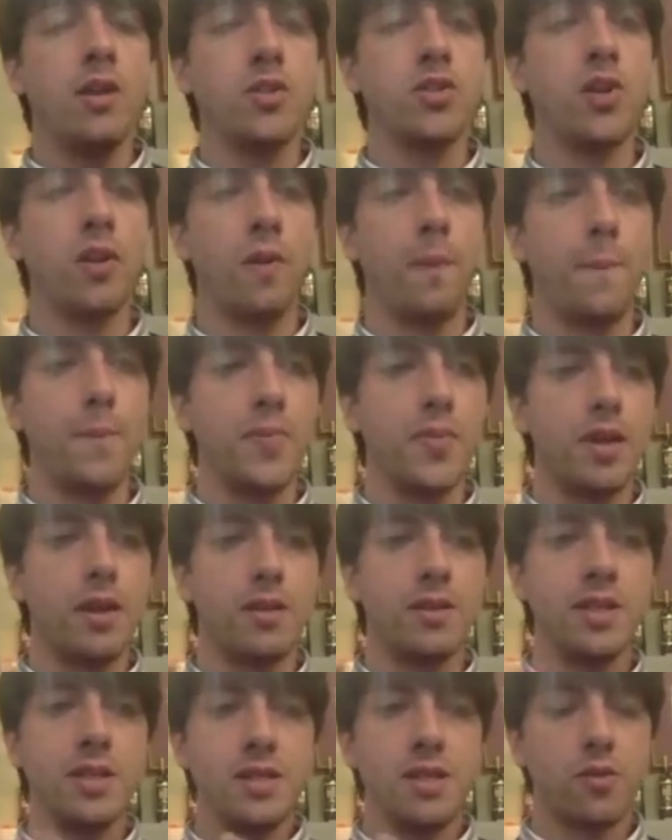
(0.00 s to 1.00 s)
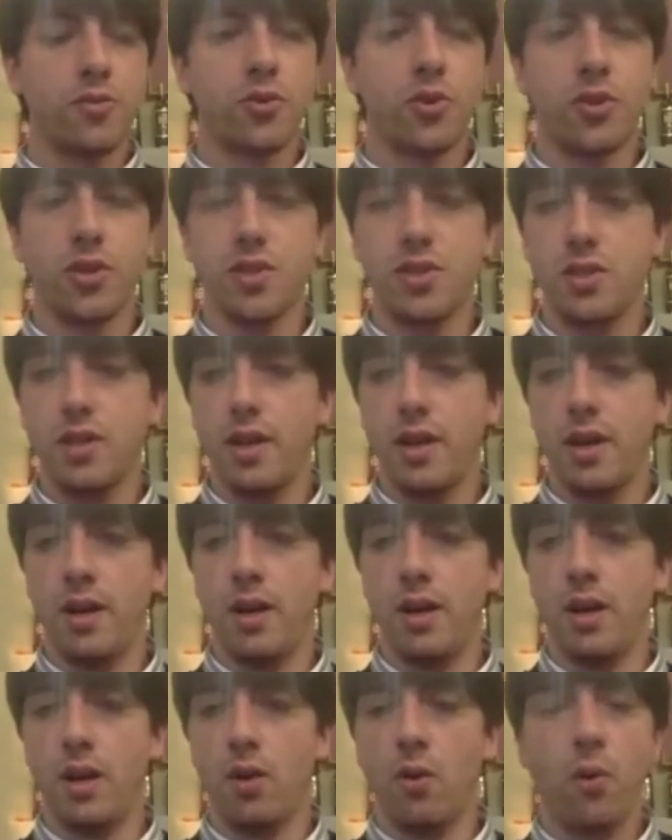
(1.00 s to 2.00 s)
So these are, of course,
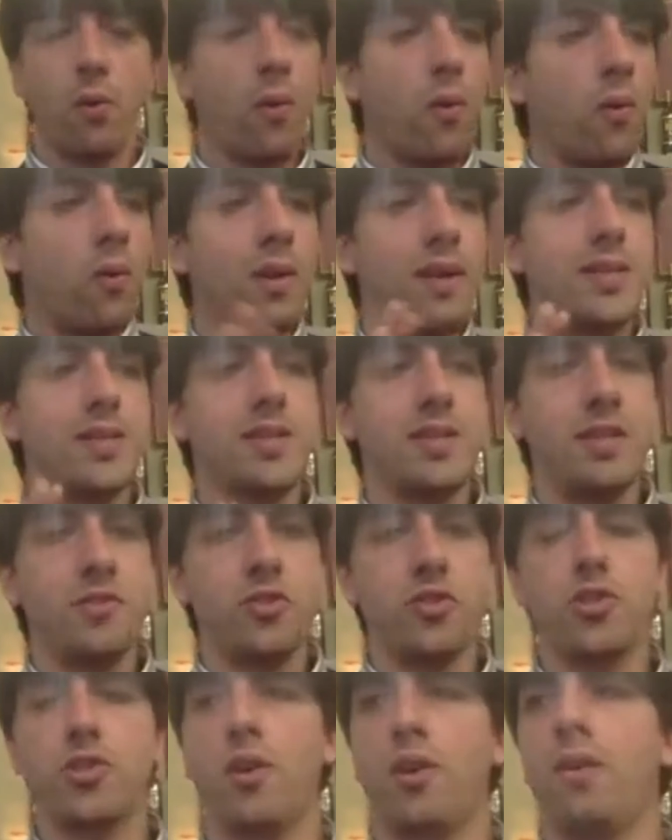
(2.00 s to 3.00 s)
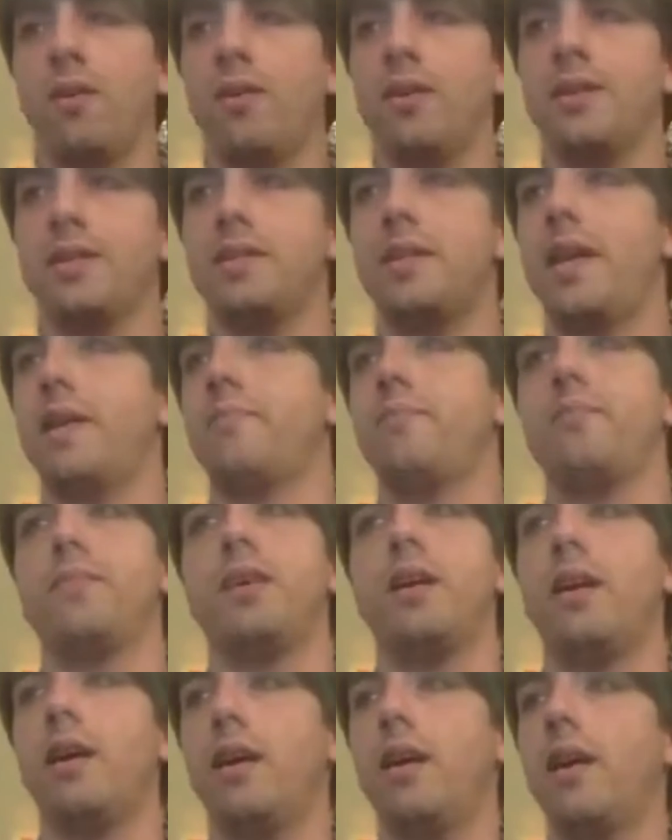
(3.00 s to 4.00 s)
uh, all essential that
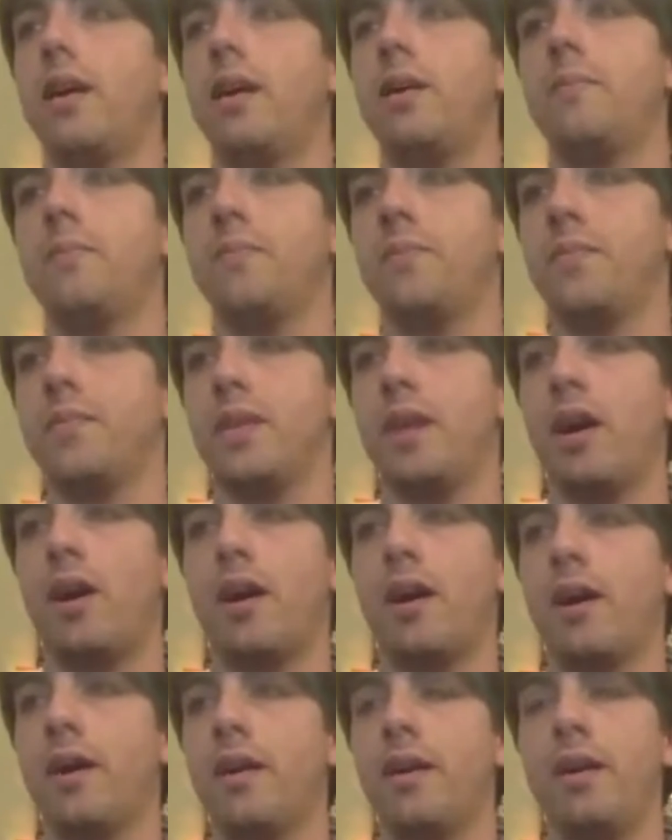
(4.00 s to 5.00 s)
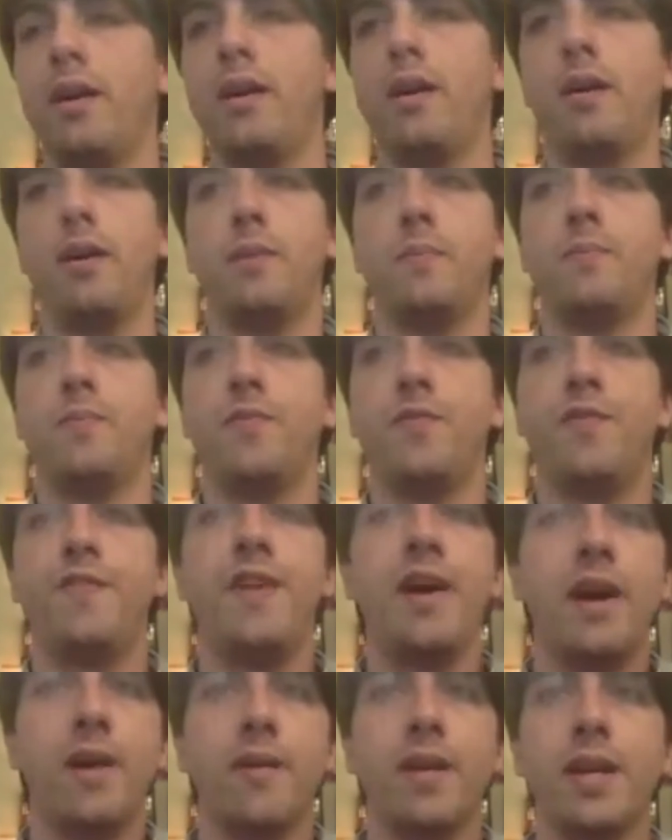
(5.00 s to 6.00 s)
um, are um,
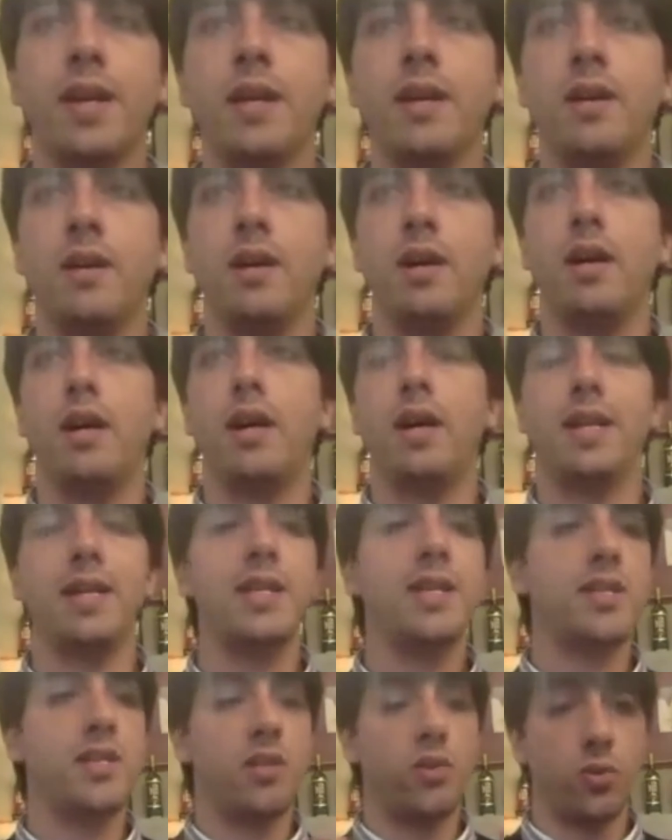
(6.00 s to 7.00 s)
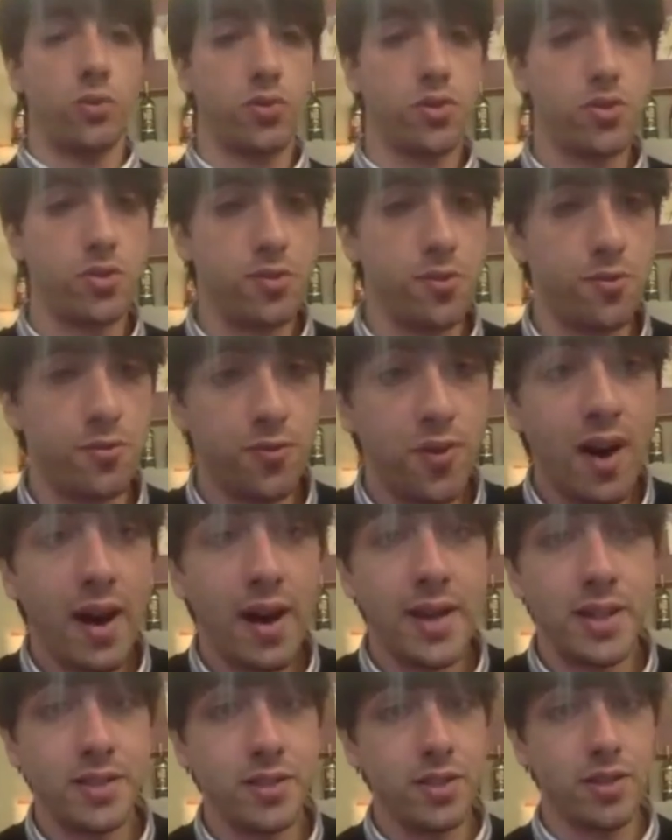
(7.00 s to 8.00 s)
very uh, easy also to
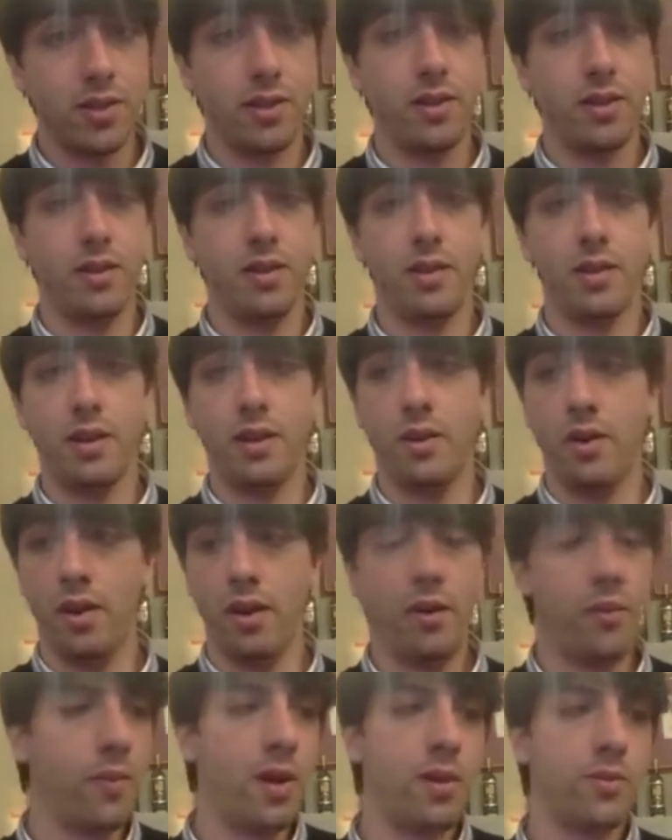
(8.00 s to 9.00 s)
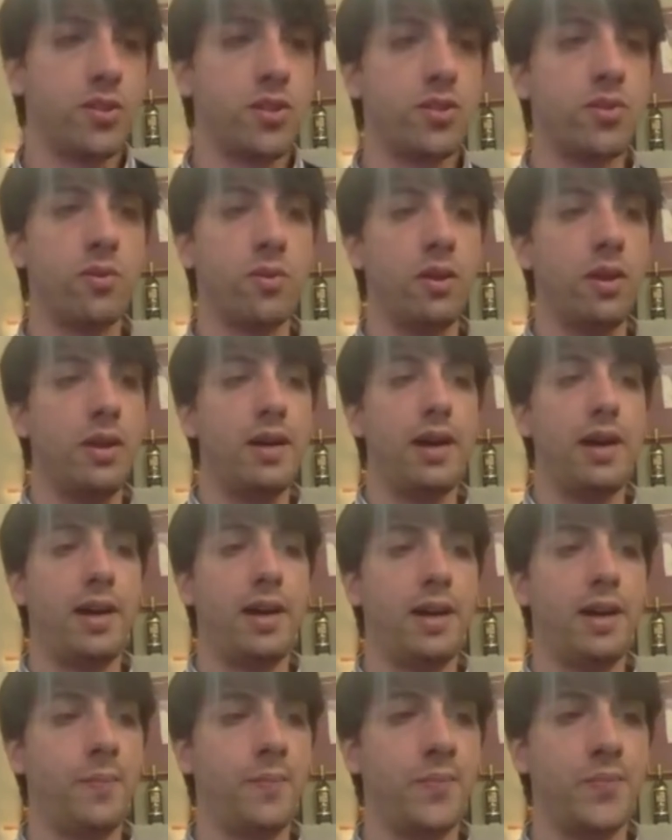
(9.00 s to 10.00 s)
find uh, around. So
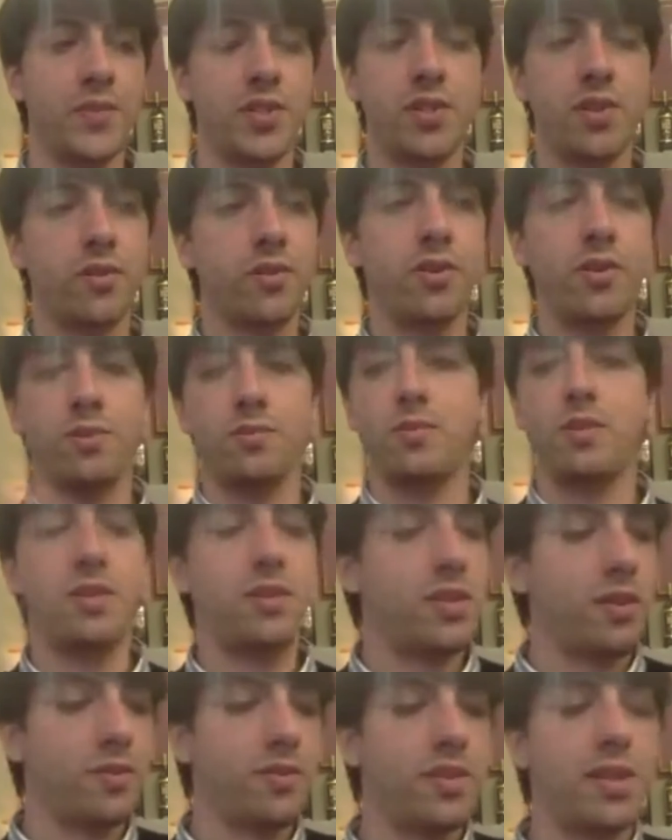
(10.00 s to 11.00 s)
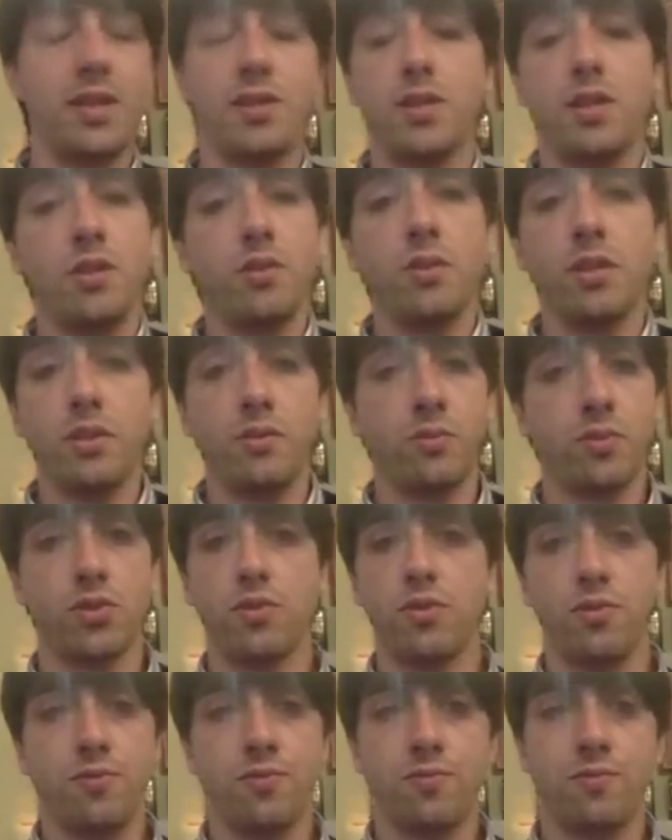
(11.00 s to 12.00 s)
um, these are not these are things that you can
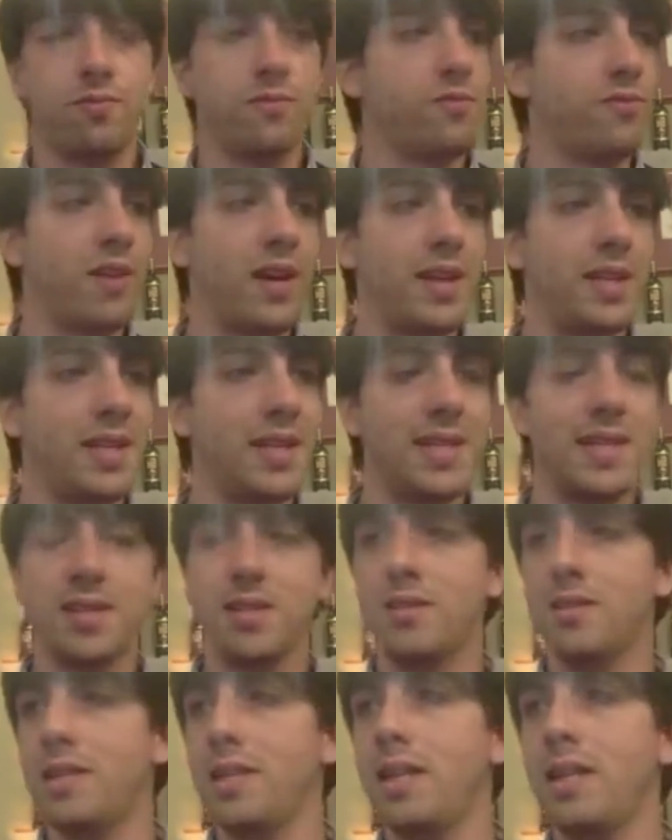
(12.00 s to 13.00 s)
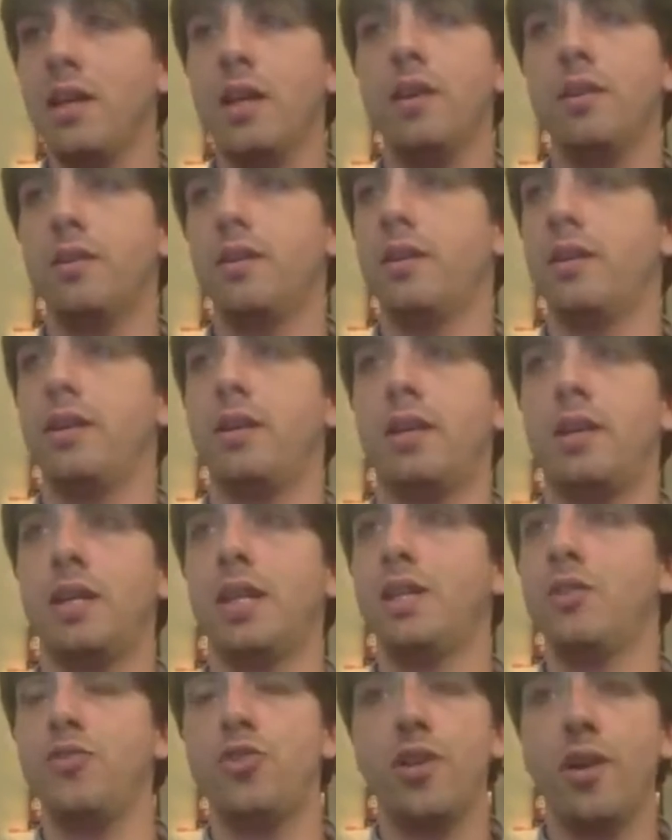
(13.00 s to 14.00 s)
also find easily uh,
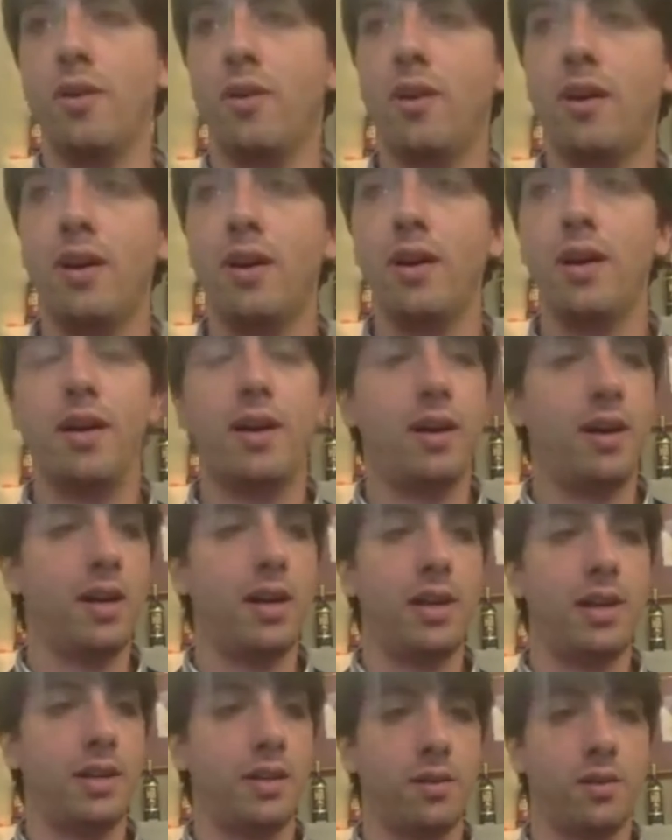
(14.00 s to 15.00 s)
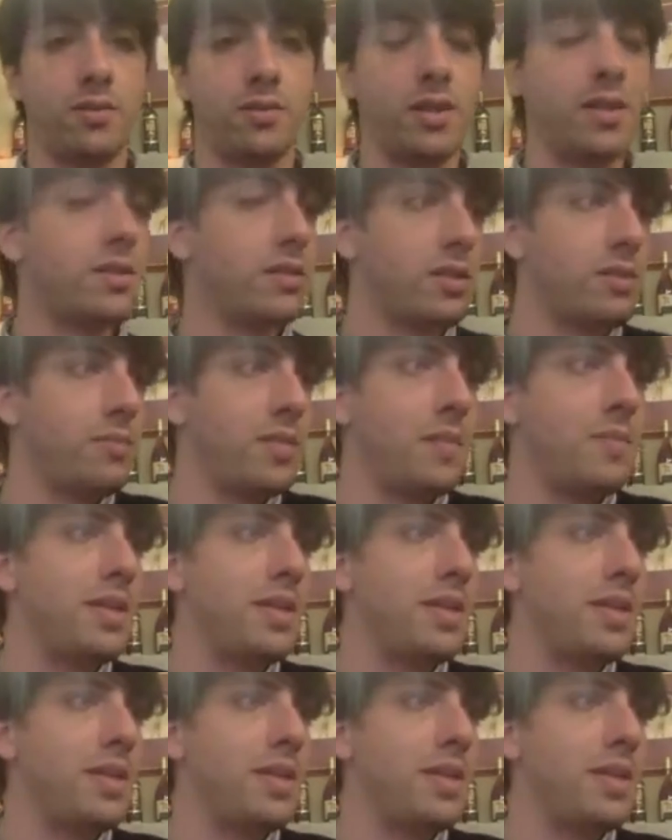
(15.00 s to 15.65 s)
in general uh, on the internet.